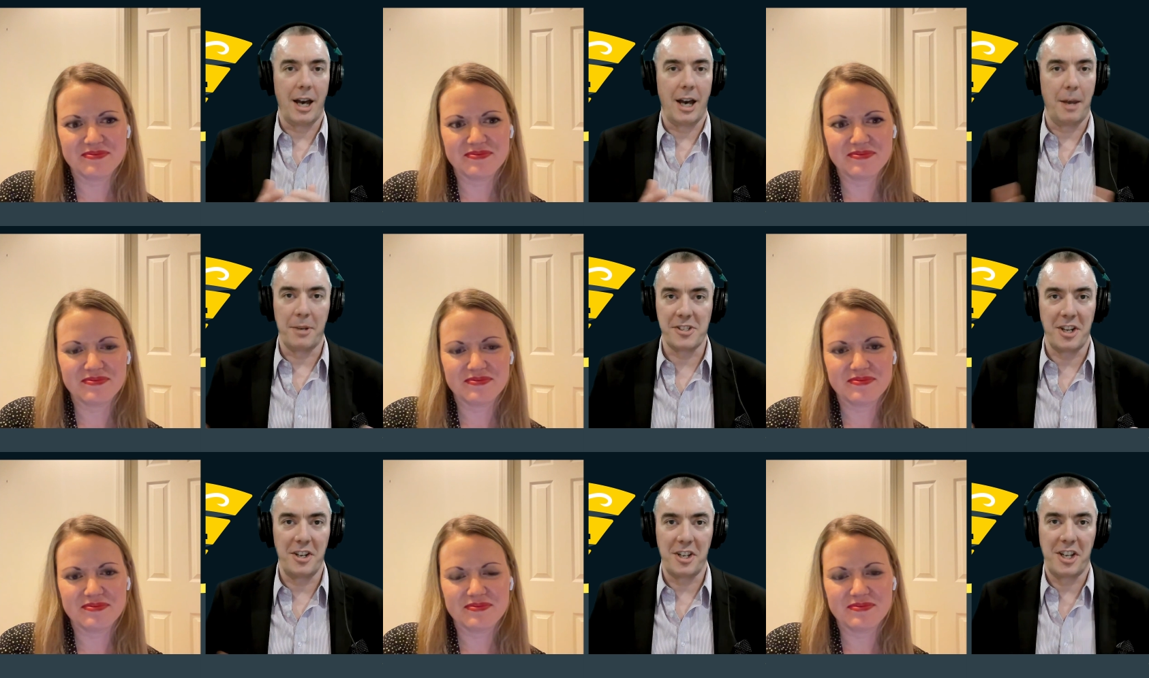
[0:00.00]
Speaker 1: I'm
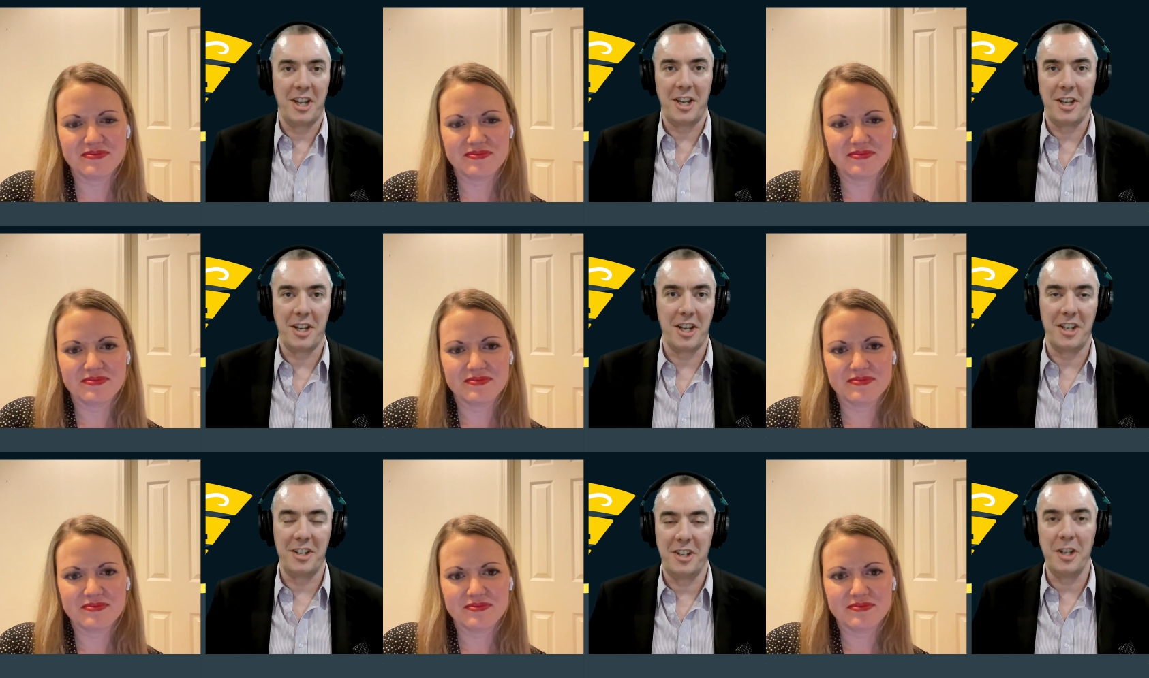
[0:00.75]
excited to
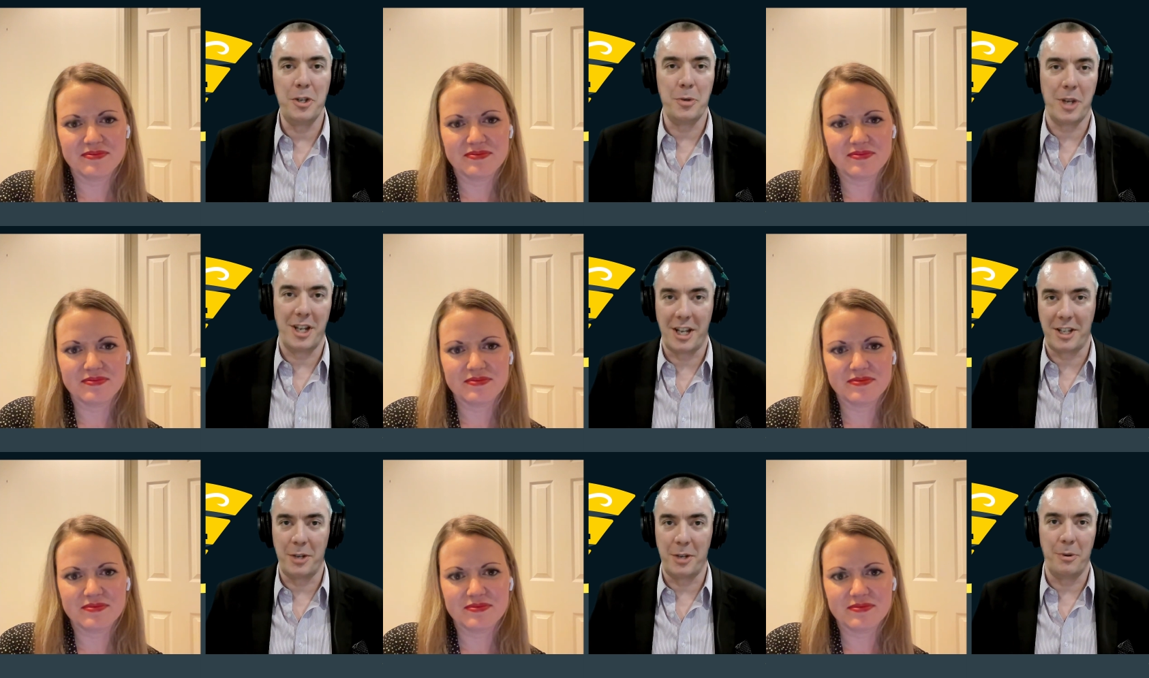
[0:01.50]
continue
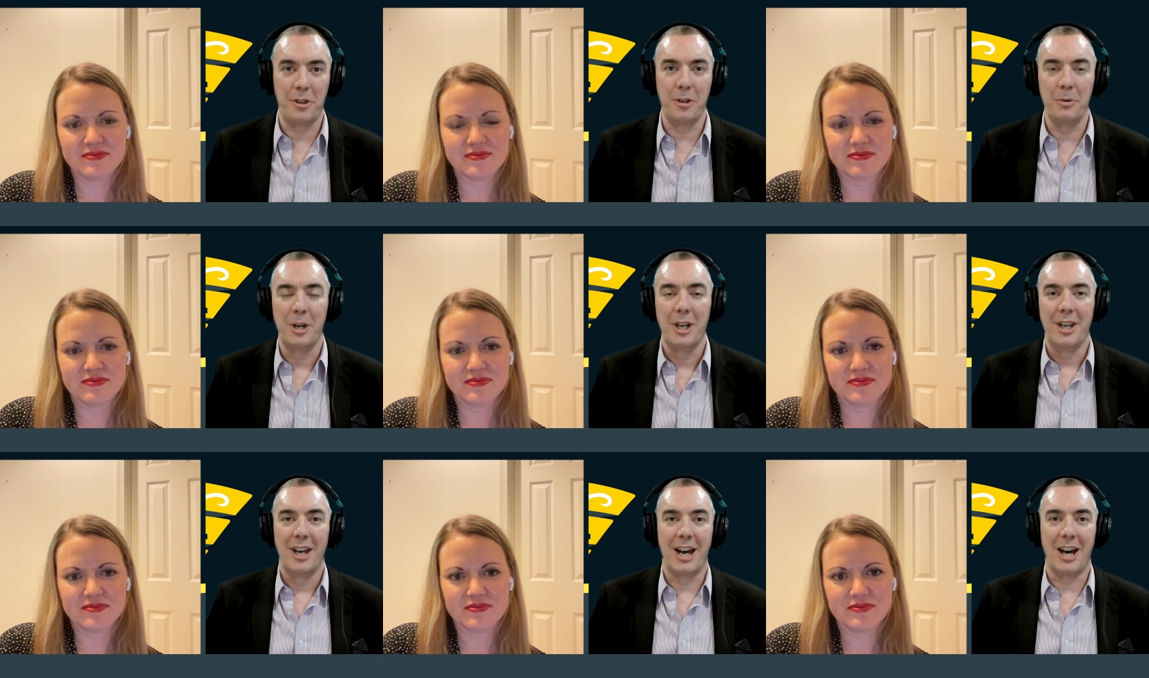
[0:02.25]
connecting with you
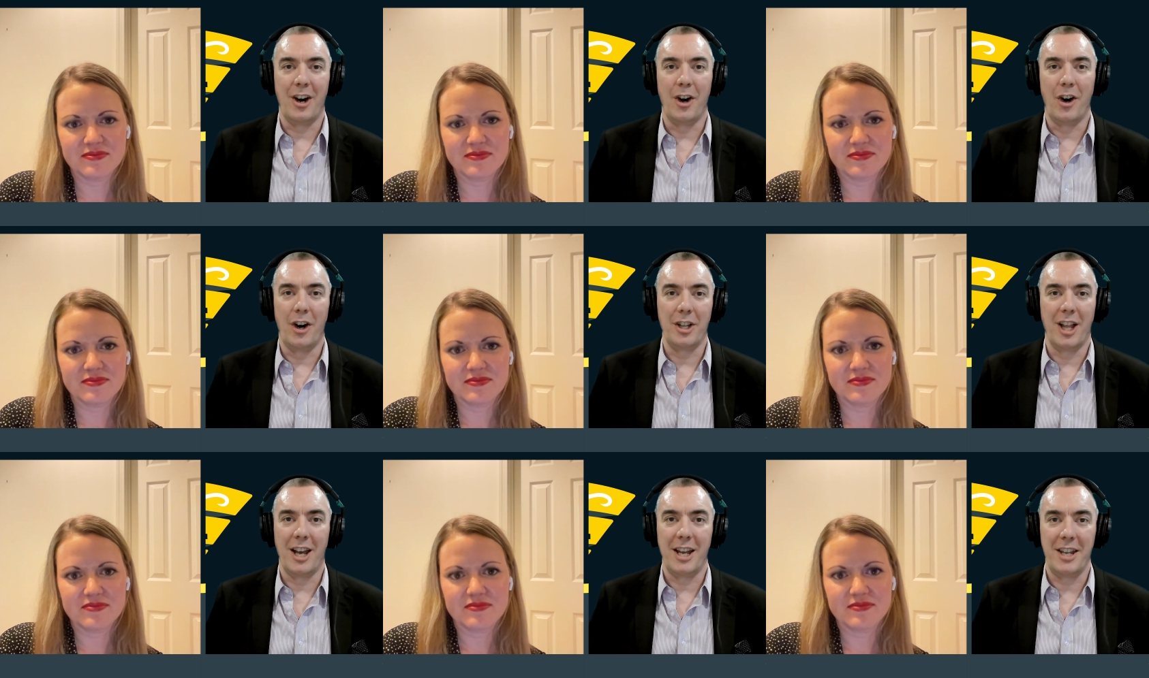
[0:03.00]
uh,
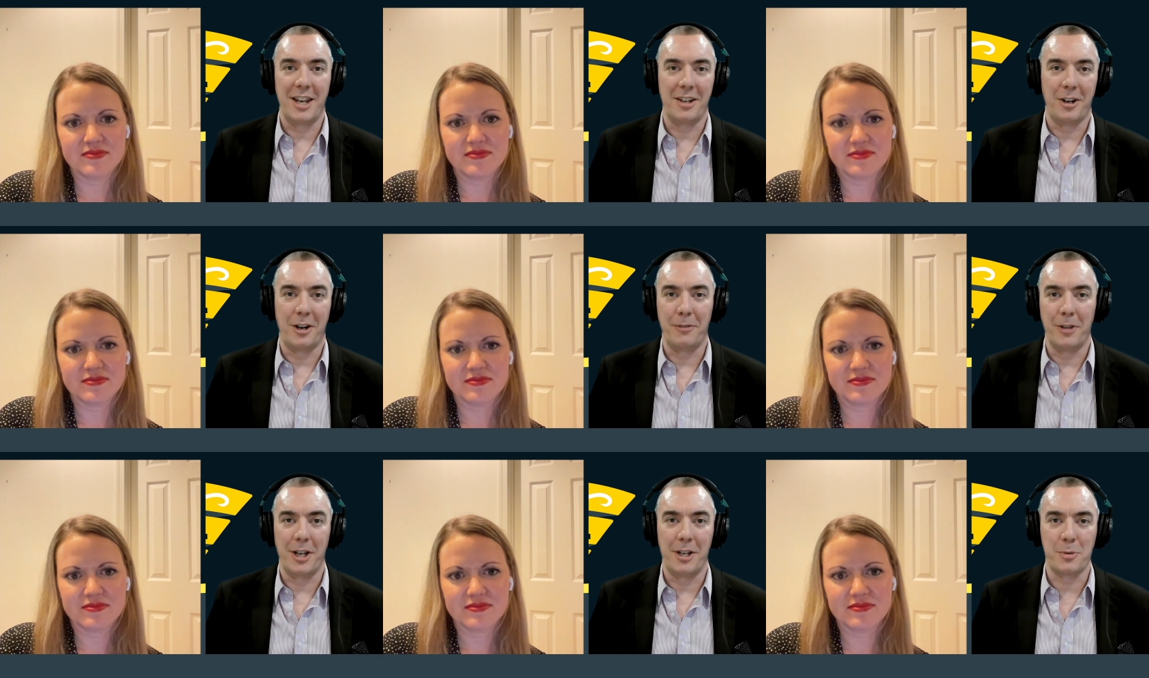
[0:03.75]
online and
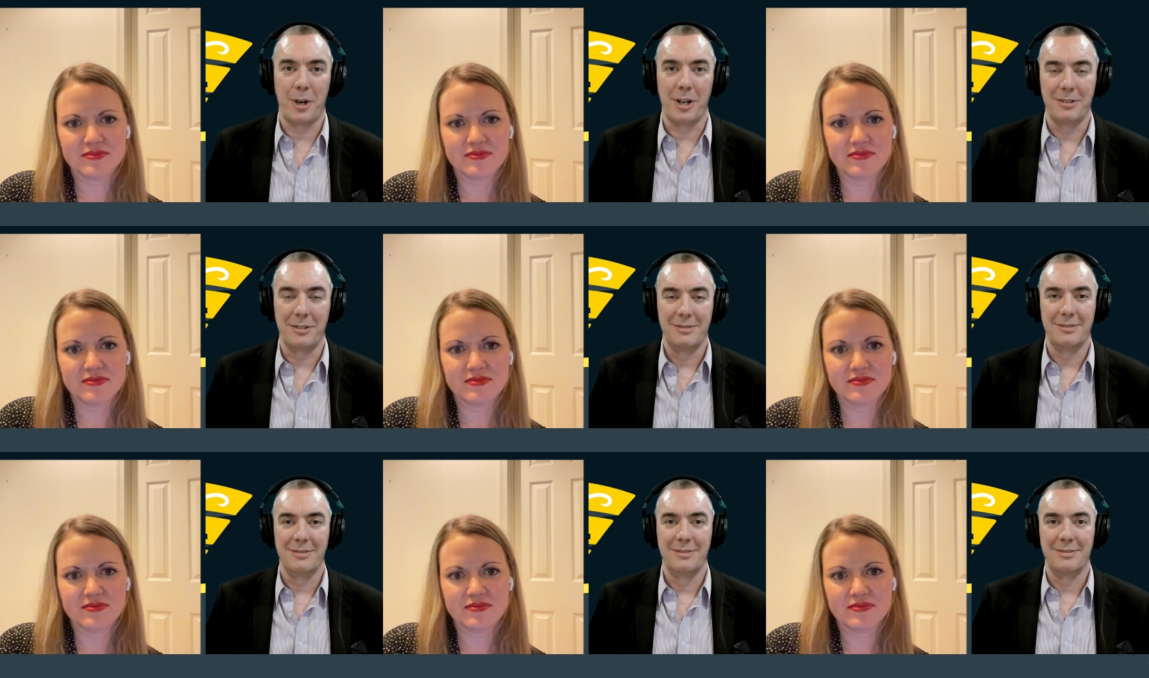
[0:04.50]
offline as well.
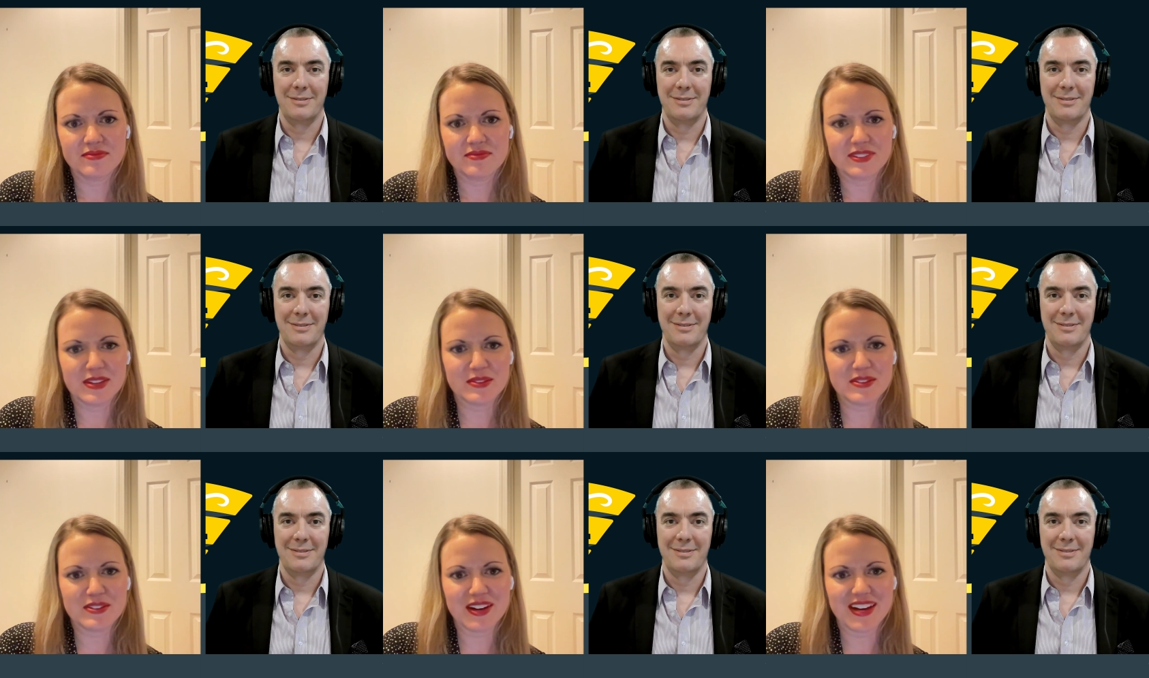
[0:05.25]
Speaker 2: Sounds
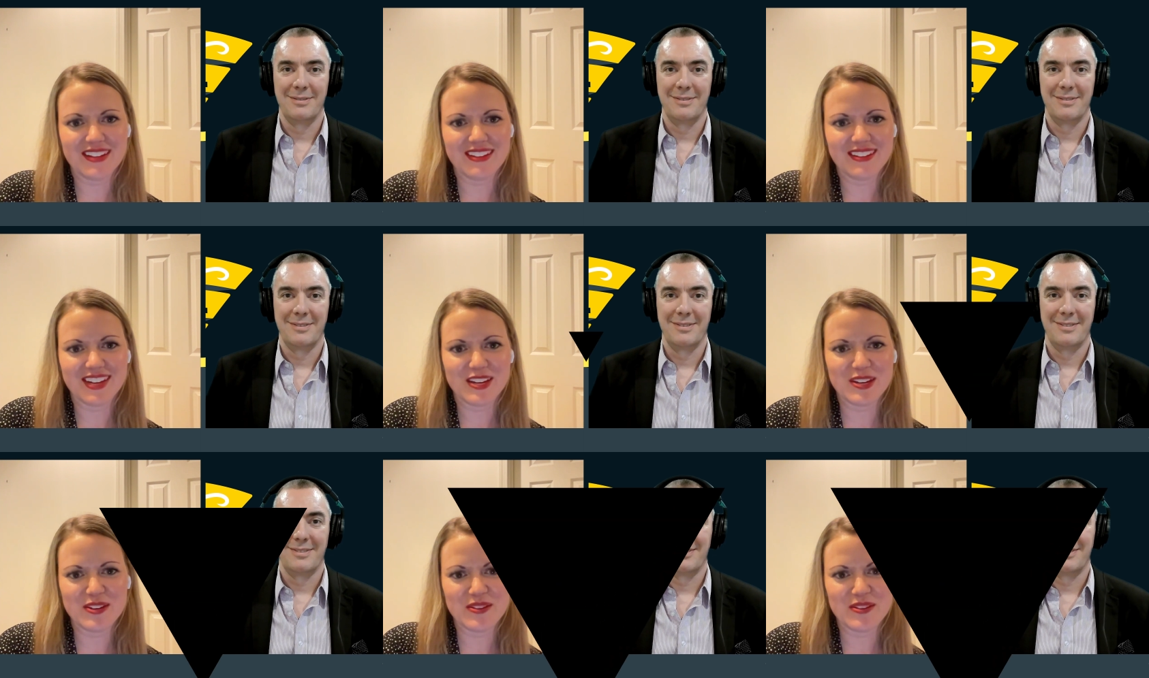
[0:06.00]
great. Thank you.